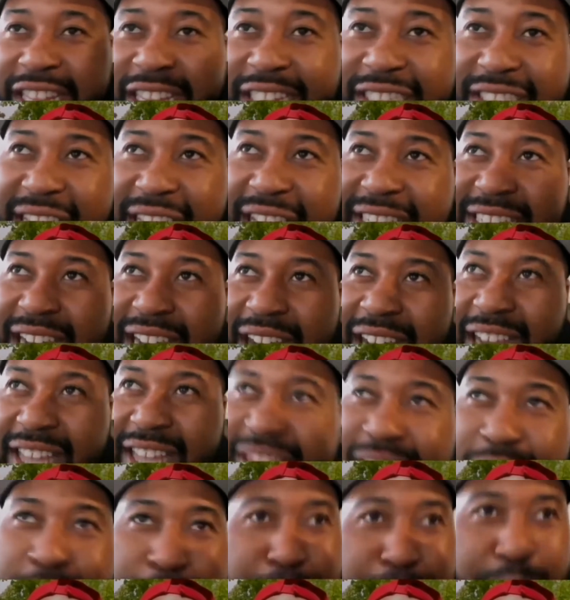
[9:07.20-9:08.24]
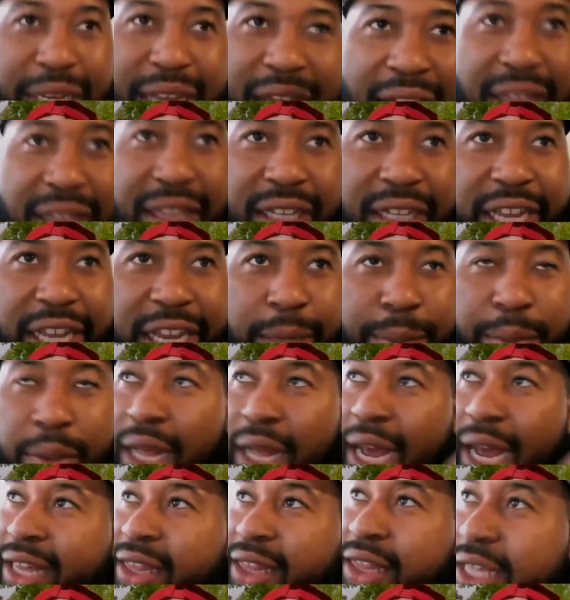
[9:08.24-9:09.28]
These days, I think beyond the
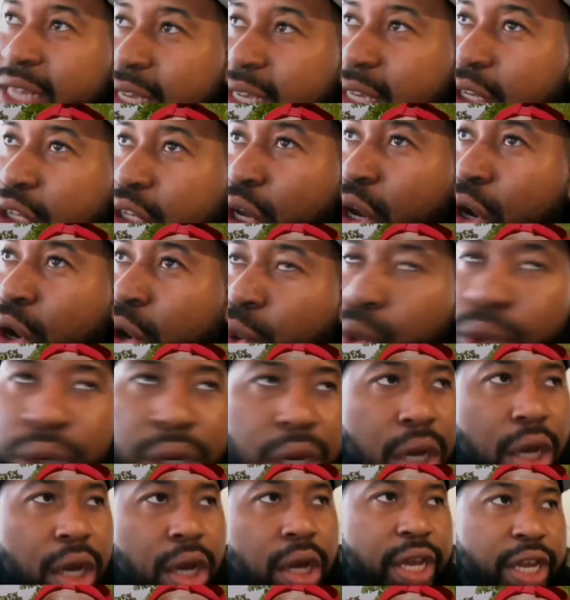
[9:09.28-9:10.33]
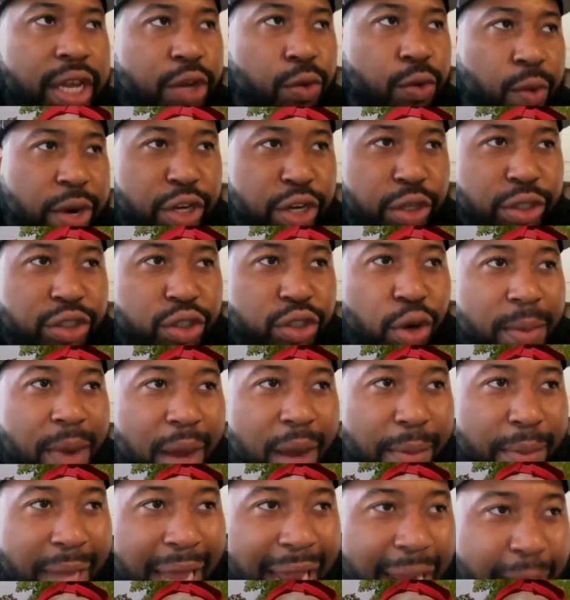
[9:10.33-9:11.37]
label, I think, yo, when you're
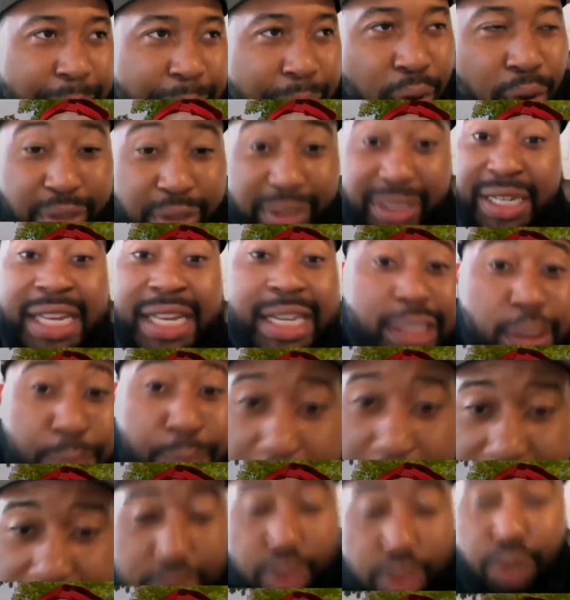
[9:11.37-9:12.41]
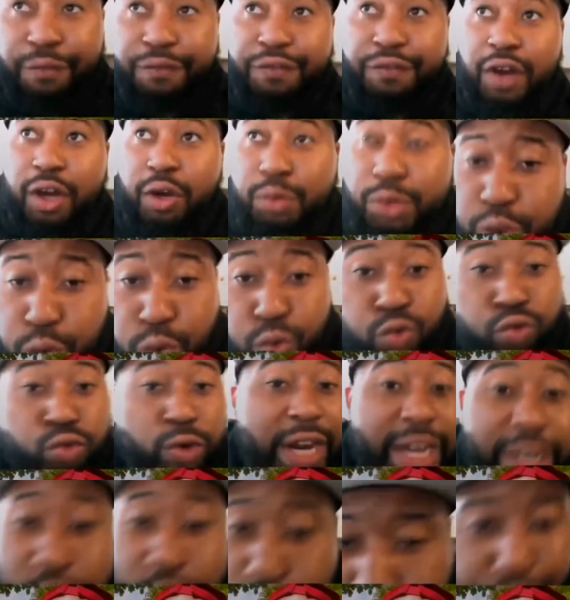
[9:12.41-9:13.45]
talking about blackball, DSPs don't fuck with
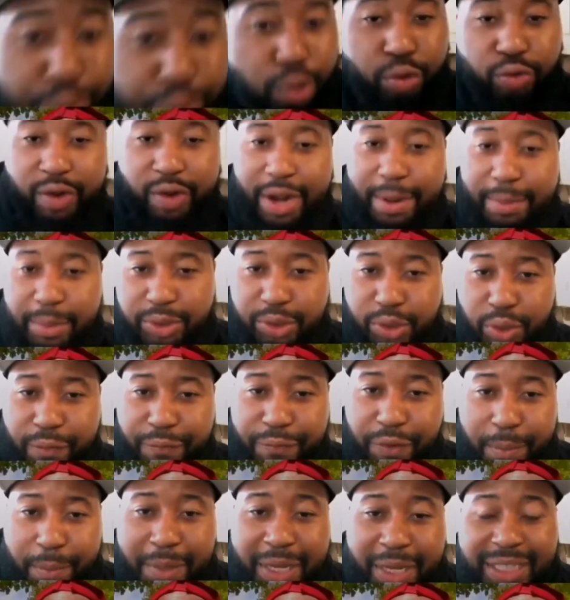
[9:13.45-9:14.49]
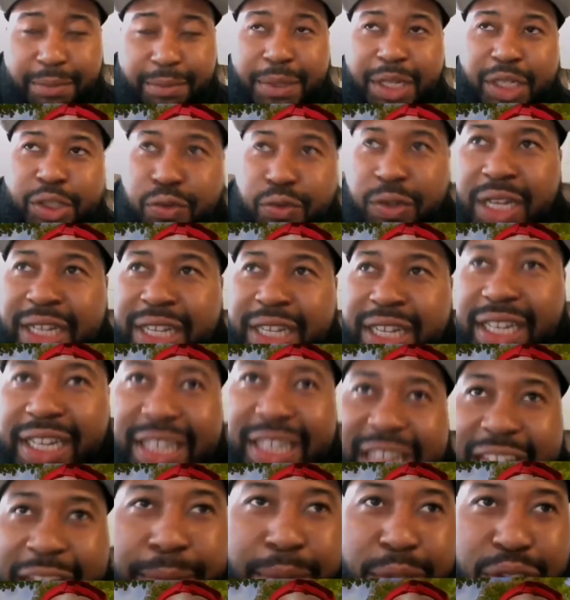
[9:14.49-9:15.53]
you. Radio programmers don't fuck. Because
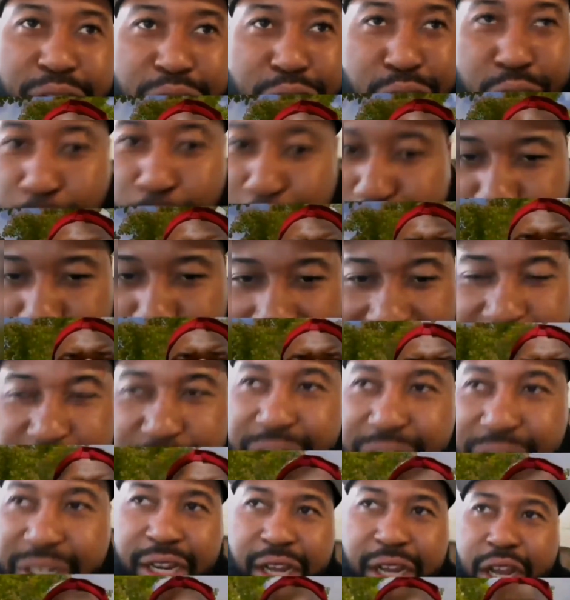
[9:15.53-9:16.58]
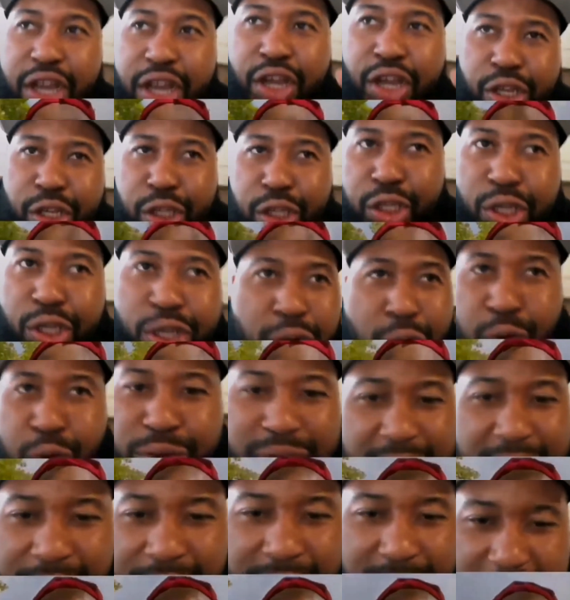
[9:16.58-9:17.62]
really, labels are so fractured, you
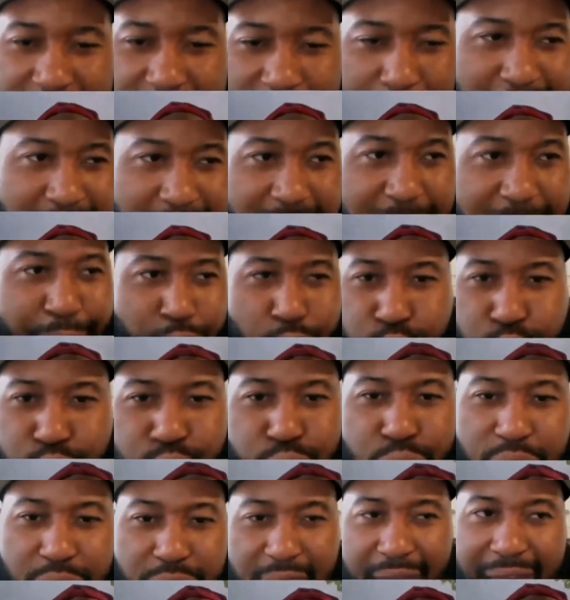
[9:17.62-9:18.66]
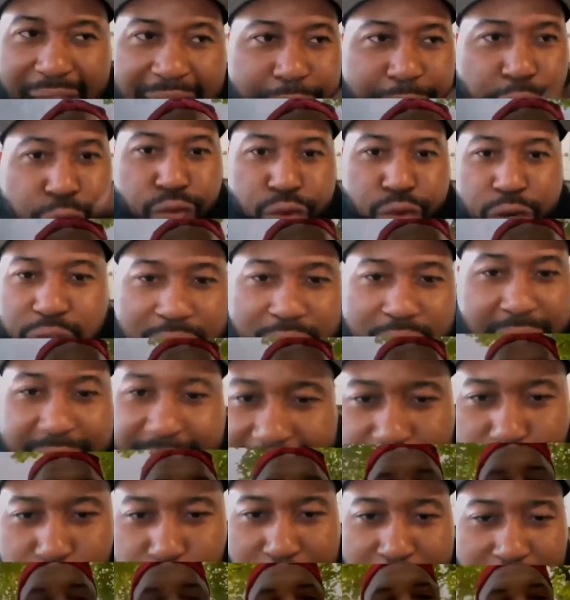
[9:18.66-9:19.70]
don't need a label if you have a real
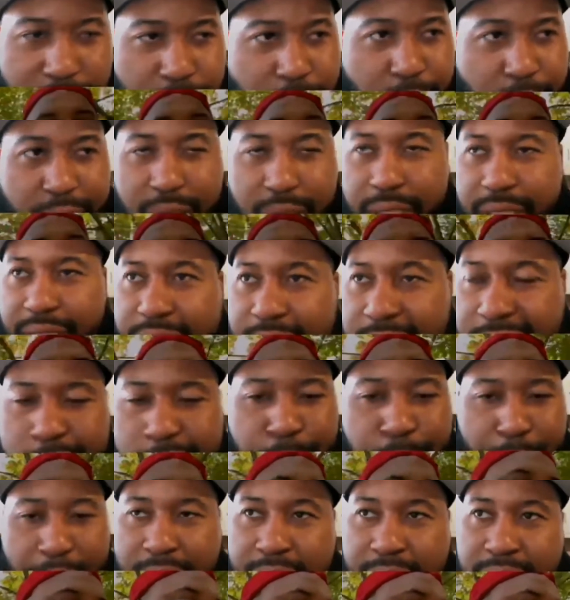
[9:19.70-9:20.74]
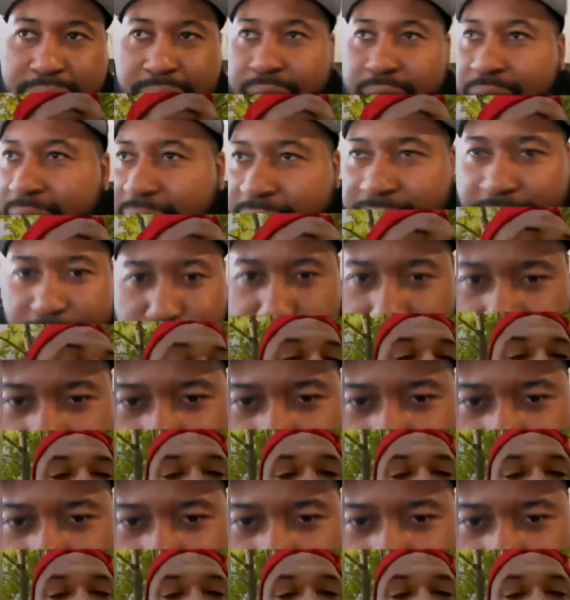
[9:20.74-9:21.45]
connect with the DSPs and